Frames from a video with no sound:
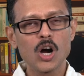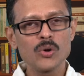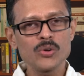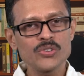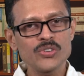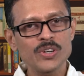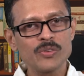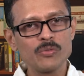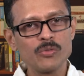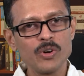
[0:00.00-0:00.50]
How
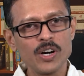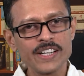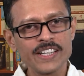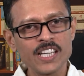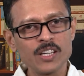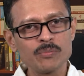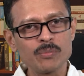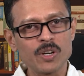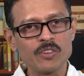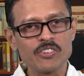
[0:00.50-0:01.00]
should
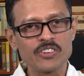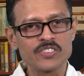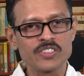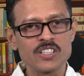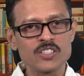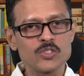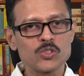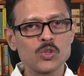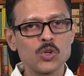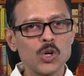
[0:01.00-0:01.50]
working
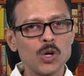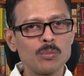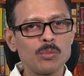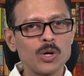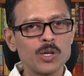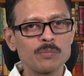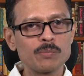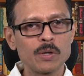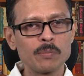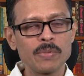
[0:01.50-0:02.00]
professionals go
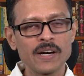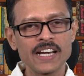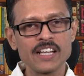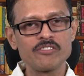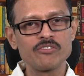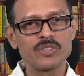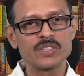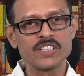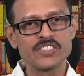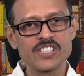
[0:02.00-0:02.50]
about
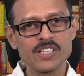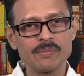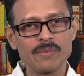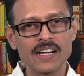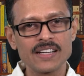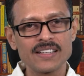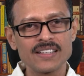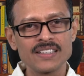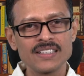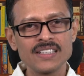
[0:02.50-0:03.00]
preparing for the
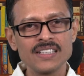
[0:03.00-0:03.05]
GMAT?